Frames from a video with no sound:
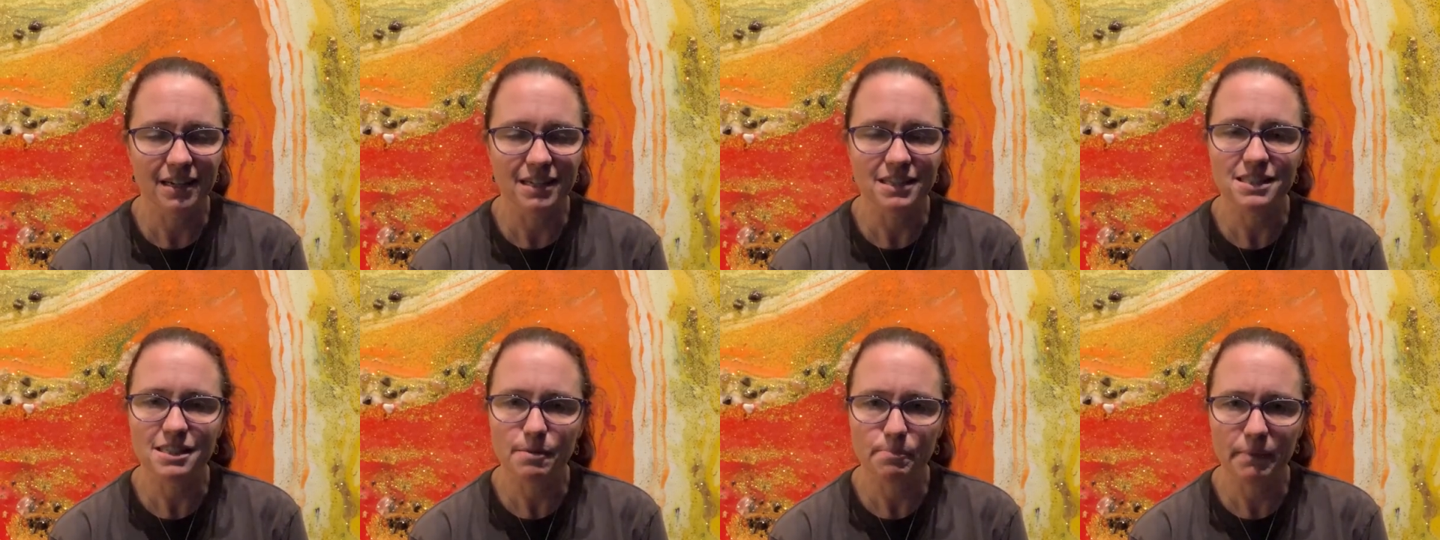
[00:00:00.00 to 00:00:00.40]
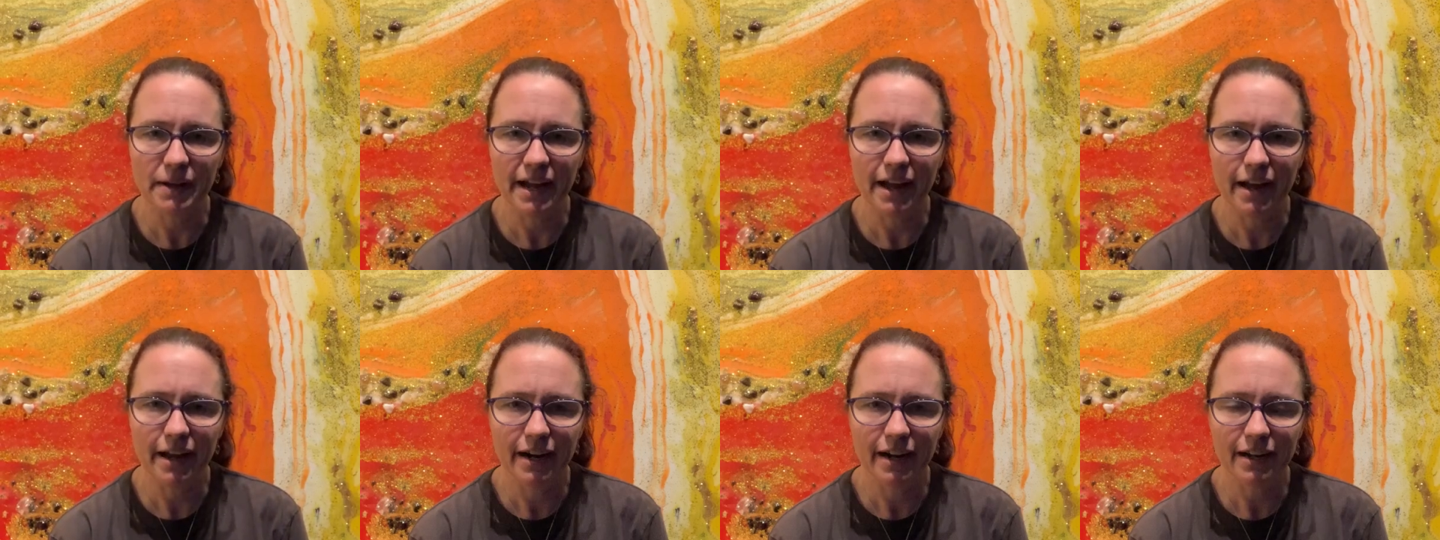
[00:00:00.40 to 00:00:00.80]
it's
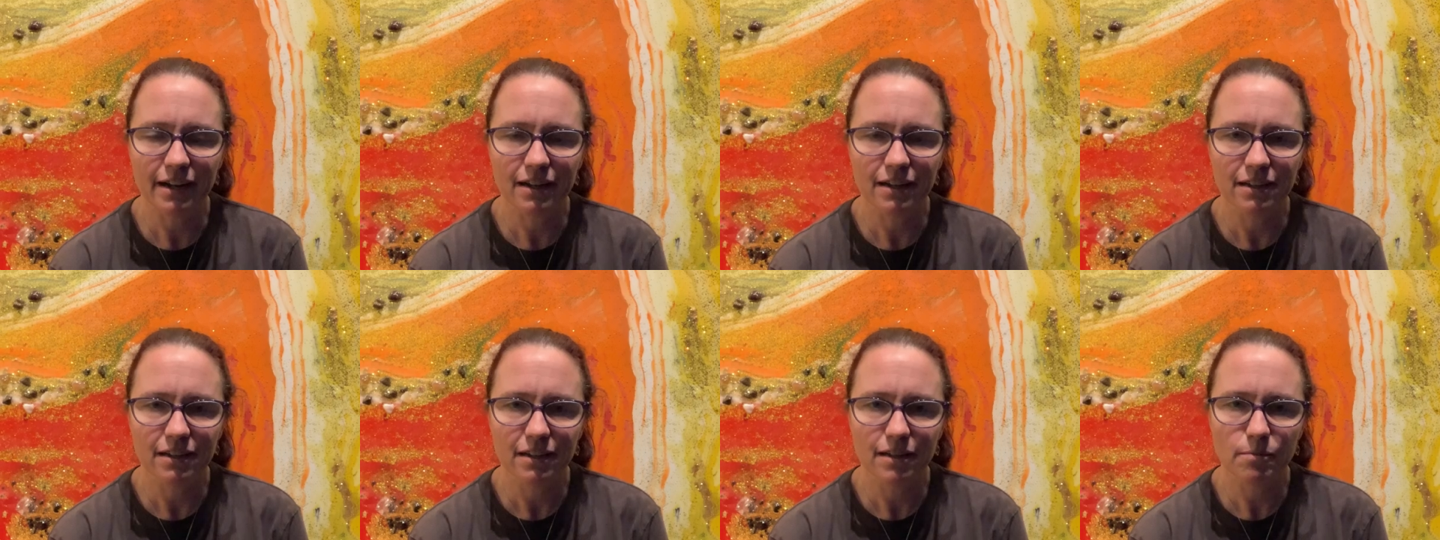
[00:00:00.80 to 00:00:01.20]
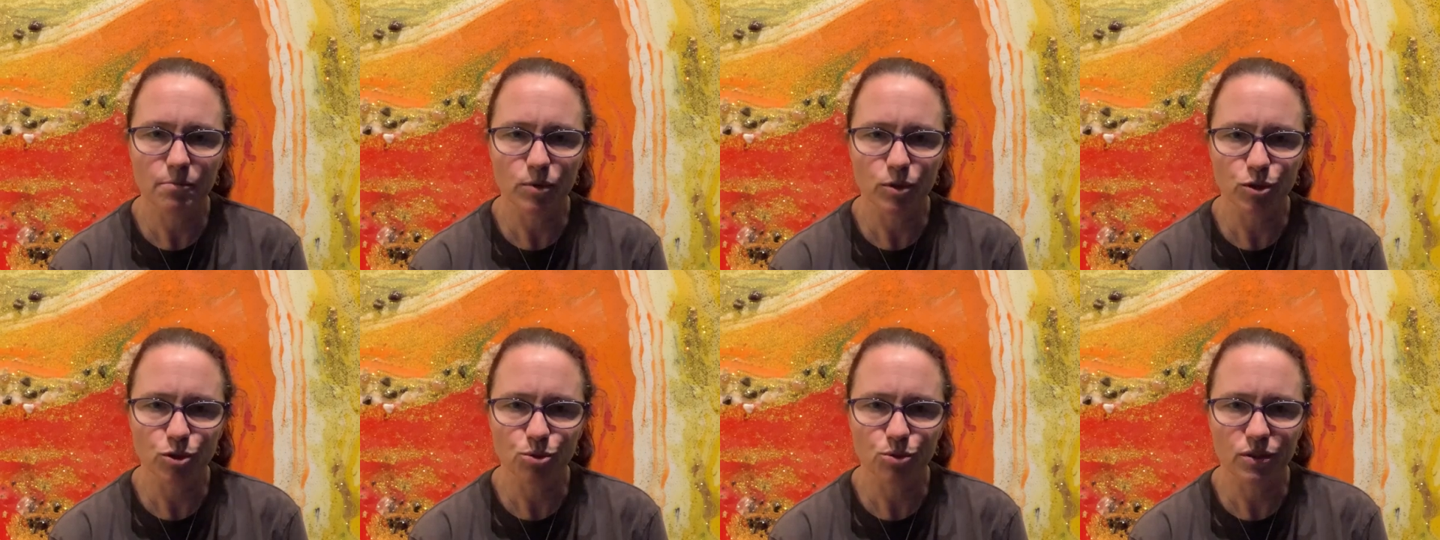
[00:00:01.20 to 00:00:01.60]
symbiotic and
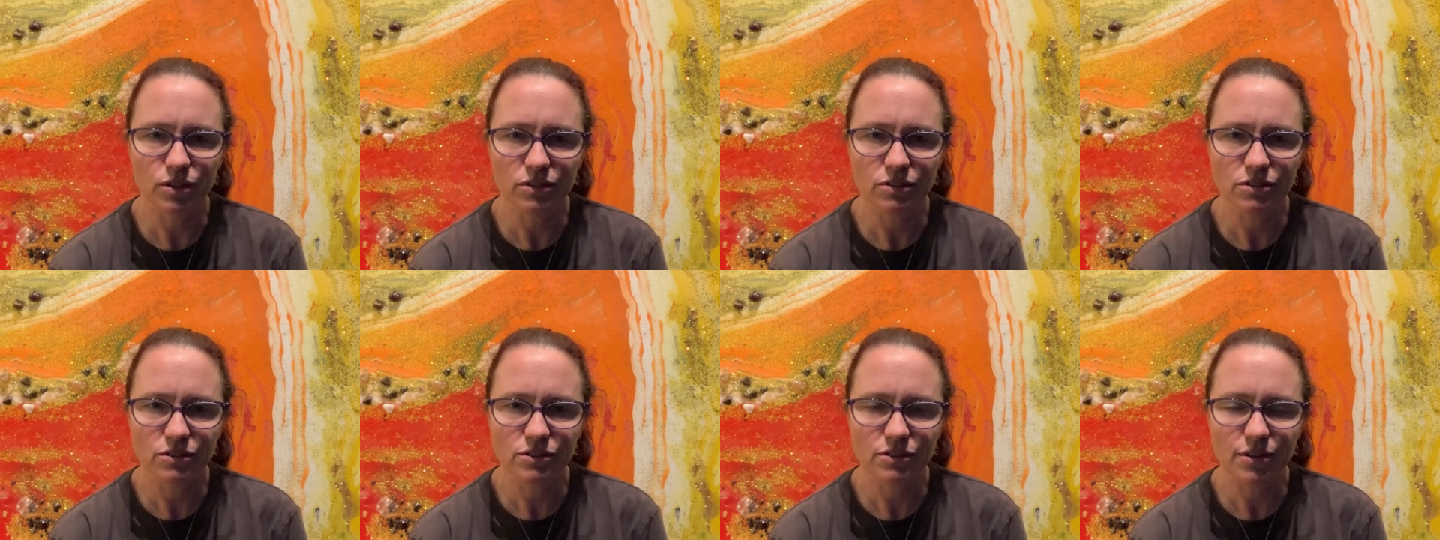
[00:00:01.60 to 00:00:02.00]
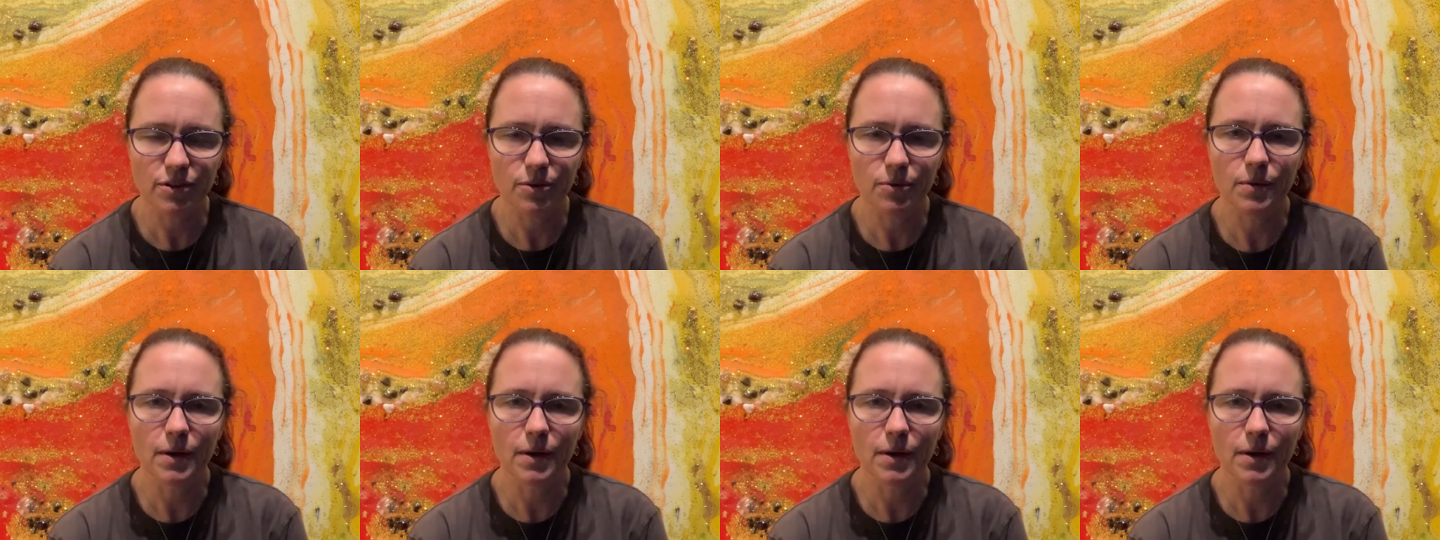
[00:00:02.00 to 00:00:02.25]
mutual. So